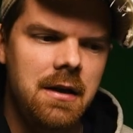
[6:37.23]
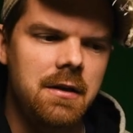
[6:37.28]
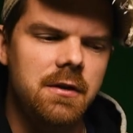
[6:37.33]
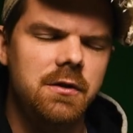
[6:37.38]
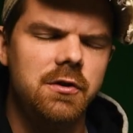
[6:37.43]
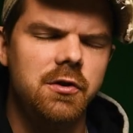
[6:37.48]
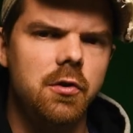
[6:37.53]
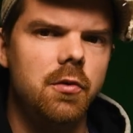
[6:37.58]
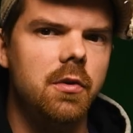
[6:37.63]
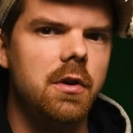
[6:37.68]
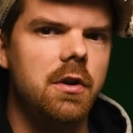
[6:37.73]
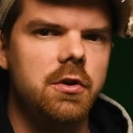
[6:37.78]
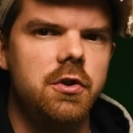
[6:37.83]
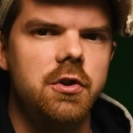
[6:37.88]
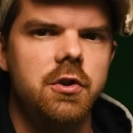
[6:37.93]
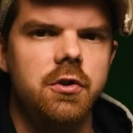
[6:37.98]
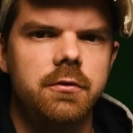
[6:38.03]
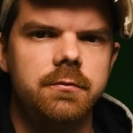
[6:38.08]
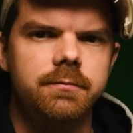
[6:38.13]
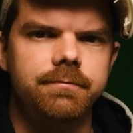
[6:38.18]

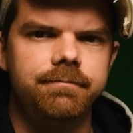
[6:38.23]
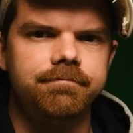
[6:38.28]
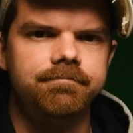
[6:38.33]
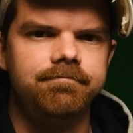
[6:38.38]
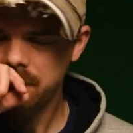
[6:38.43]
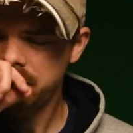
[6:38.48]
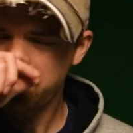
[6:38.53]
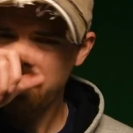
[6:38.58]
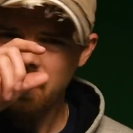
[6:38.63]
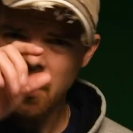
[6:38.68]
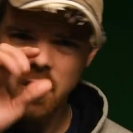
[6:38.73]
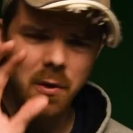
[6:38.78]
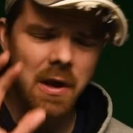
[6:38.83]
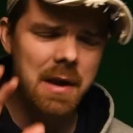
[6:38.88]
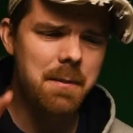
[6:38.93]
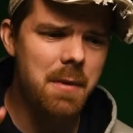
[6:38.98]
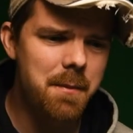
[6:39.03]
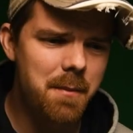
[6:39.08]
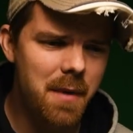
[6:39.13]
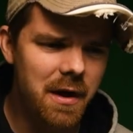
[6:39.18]
soonish.
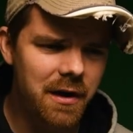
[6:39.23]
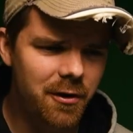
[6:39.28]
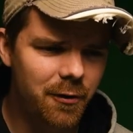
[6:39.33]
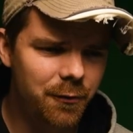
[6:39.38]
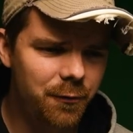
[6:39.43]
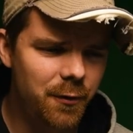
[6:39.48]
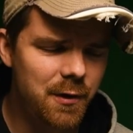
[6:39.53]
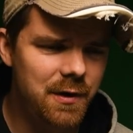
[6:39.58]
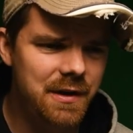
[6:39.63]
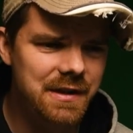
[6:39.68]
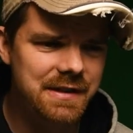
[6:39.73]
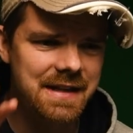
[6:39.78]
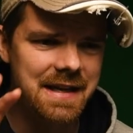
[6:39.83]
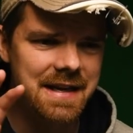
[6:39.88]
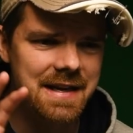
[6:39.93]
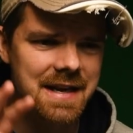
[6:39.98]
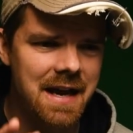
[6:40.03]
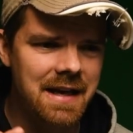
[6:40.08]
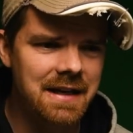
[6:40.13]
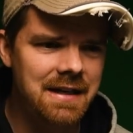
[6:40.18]
Okay, my microphone is the
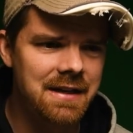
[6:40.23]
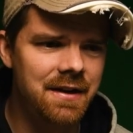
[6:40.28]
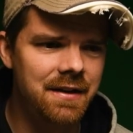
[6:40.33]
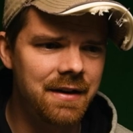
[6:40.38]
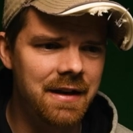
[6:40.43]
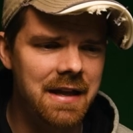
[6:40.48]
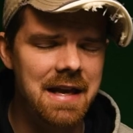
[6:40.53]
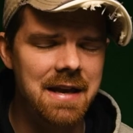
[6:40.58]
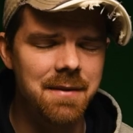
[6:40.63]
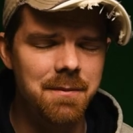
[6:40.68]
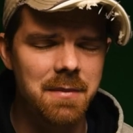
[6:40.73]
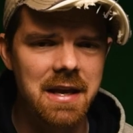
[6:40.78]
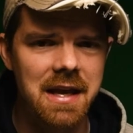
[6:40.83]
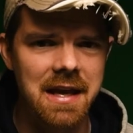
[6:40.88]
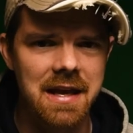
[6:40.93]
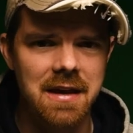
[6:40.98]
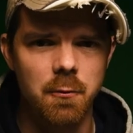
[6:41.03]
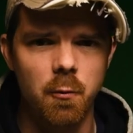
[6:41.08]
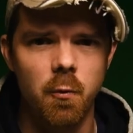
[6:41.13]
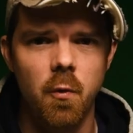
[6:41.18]
Nikon
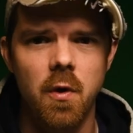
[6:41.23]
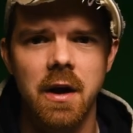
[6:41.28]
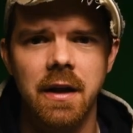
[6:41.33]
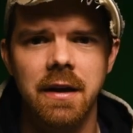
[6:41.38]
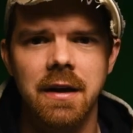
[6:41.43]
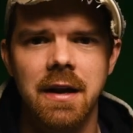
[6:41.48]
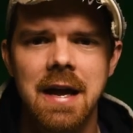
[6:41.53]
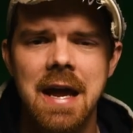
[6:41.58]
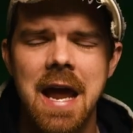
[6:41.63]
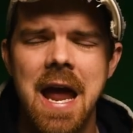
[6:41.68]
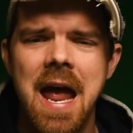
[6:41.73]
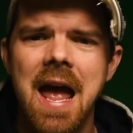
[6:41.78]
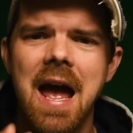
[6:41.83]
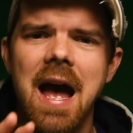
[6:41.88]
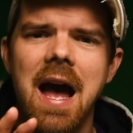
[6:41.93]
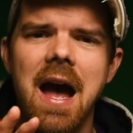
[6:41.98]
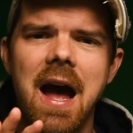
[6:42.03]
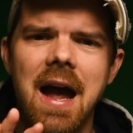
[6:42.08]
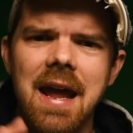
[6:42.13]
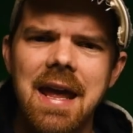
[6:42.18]
ME1.
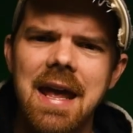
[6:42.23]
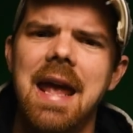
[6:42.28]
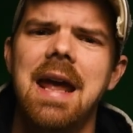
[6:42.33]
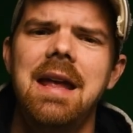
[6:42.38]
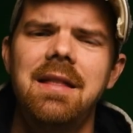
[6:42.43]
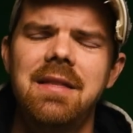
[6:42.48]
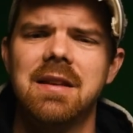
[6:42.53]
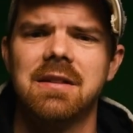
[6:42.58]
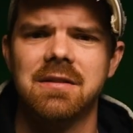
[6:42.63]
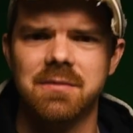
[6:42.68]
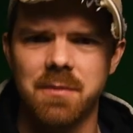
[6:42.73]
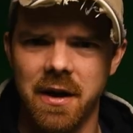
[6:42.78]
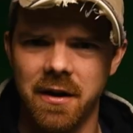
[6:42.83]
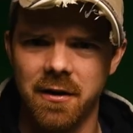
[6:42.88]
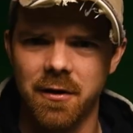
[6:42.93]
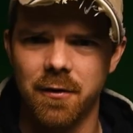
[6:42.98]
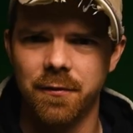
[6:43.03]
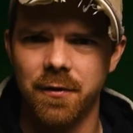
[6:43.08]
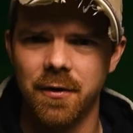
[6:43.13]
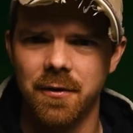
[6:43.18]
I hate this
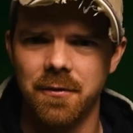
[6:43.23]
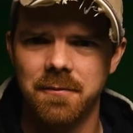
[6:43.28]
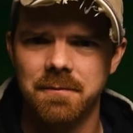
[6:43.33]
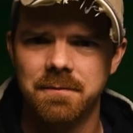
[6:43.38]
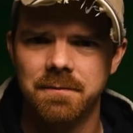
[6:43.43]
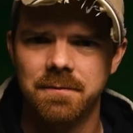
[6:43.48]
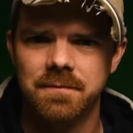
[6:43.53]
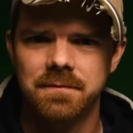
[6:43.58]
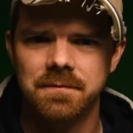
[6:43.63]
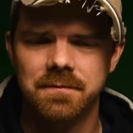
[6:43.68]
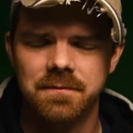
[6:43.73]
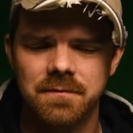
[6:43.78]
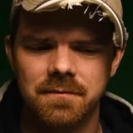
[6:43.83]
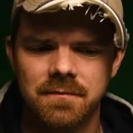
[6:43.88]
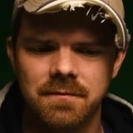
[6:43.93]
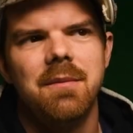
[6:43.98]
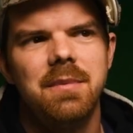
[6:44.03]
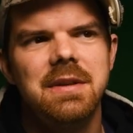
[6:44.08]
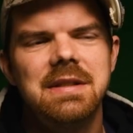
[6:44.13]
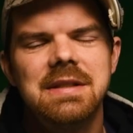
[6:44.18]
microphone.
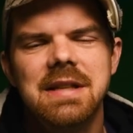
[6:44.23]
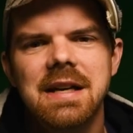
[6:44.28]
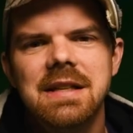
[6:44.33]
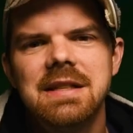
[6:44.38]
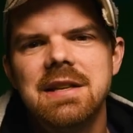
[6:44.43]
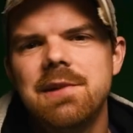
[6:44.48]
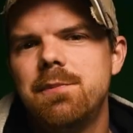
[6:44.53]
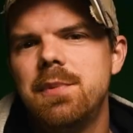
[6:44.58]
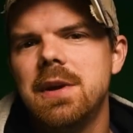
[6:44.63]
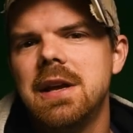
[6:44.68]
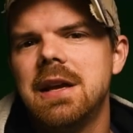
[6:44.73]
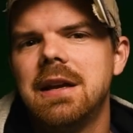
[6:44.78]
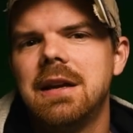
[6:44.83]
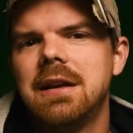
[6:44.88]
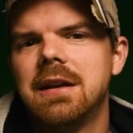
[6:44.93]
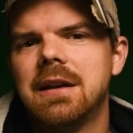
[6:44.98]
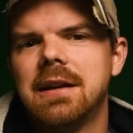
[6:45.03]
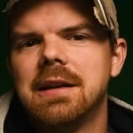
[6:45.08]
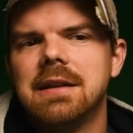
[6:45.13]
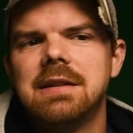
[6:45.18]
Besides it
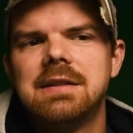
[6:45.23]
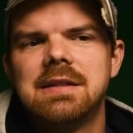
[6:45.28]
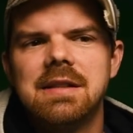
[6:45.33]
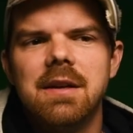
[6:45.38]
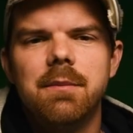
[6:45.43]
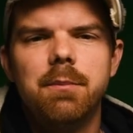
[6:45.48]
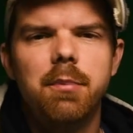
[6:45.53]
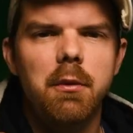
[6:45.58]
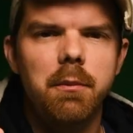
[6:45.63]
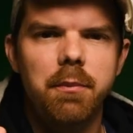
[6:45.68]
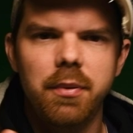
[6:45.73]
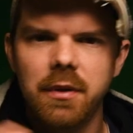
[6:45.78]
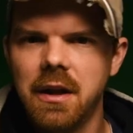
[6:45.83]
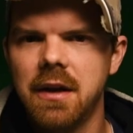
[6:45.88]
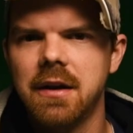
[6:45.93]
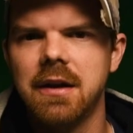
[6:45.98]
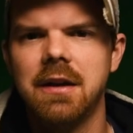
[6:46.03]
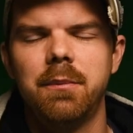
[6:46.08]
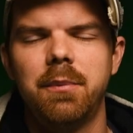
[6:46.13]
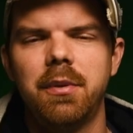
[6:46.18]
being a simple
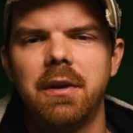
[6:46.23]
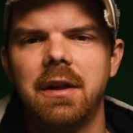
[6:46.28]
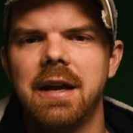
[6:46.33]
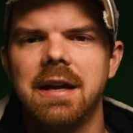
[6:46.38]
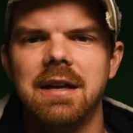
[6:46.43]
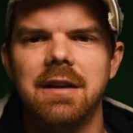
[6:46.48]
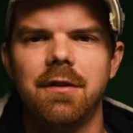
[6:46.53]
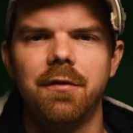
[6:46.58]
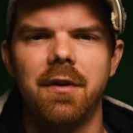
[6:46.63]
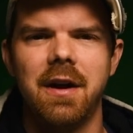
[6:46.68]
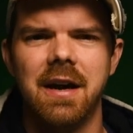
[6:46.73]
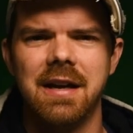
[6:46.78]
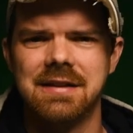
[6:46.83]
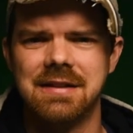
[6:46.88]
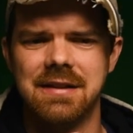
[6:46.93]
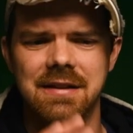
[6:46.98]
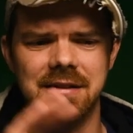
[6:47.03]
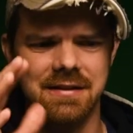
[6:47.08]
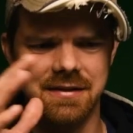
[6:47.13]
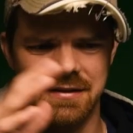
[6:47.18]
plug-and-play device
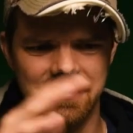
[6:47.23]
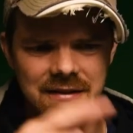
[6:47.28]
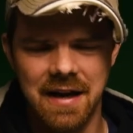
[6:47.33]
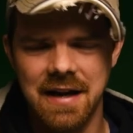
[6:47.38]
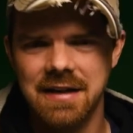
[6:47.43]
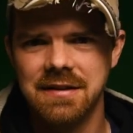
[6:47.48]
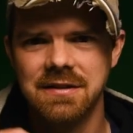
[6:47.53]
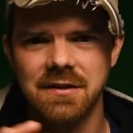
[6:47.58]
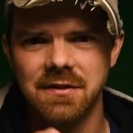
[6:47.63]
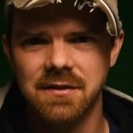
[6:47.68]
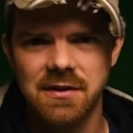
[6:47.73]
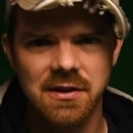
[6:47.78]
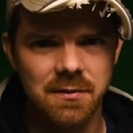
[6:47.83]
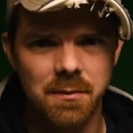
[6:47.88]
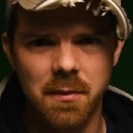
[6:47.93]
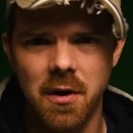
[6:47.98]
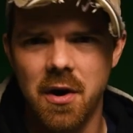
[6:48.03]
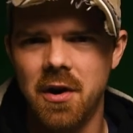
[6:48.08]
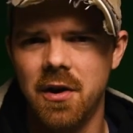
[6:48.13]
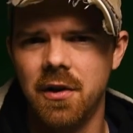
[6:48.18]
that's nice and
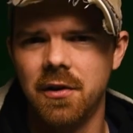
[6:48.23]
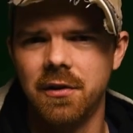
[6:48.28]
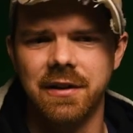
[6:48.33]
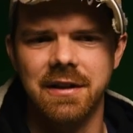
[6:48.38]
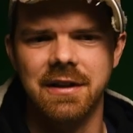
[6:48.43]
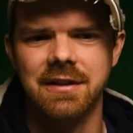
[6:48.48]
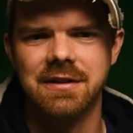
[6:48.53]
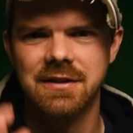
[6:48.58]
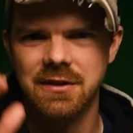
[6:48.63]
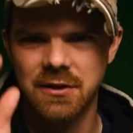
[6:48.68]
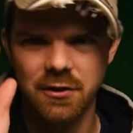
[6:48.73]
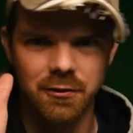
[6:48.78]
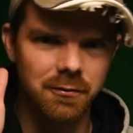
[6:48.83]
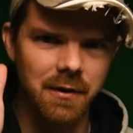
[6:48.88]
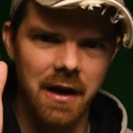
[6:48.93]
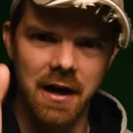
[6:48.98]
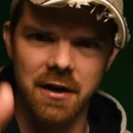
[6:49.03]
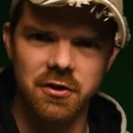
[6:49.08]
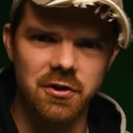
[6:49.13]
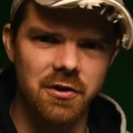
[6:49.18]
small and it's
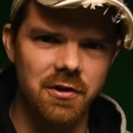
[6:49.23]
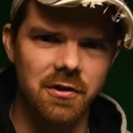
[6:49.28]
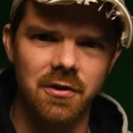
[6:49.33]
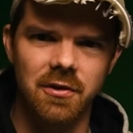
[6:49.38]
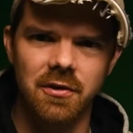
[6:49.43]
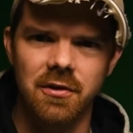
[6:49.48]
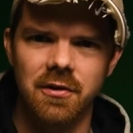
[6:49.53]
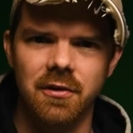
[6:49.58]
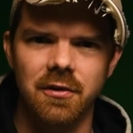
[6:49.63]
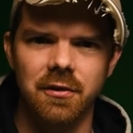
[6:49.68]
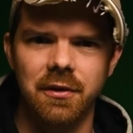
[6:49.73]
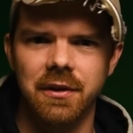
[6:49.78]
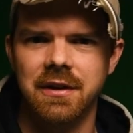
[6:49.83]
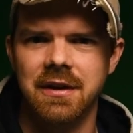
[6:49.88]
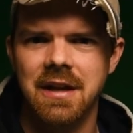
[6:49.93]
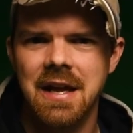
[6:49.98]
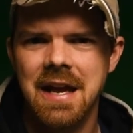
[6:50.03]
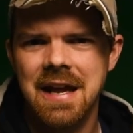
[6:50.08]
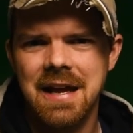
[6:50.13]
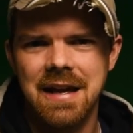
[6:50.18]
directional
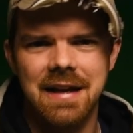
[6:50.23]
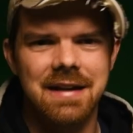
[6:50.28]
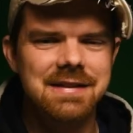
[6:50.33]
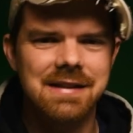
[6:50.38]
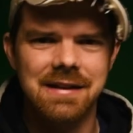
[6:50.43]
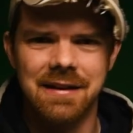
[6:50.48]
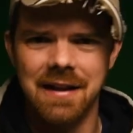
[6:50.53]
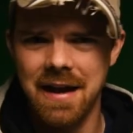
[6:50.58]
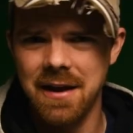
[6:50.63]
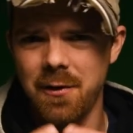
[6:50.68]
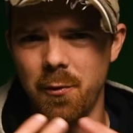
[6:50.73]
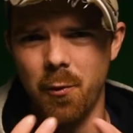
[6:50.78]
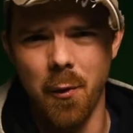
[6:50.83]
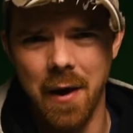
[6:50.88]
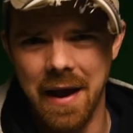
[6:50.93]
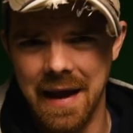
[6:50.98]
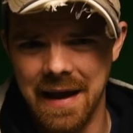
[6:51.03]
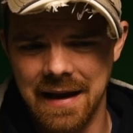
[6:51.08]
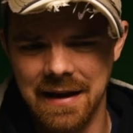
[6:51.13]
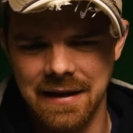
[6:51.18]
and it's
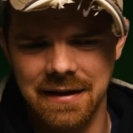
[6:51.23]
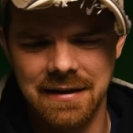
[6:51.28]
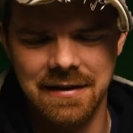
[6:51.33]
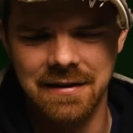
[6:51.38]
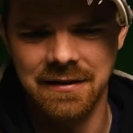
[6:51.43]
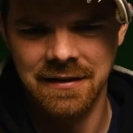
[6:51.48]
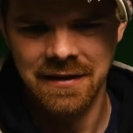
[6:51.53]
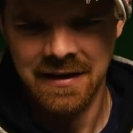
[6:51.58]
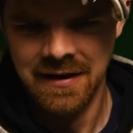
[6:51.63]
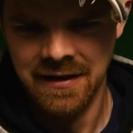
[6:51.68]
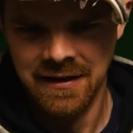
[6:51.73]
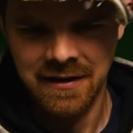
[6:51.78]
lightweight and...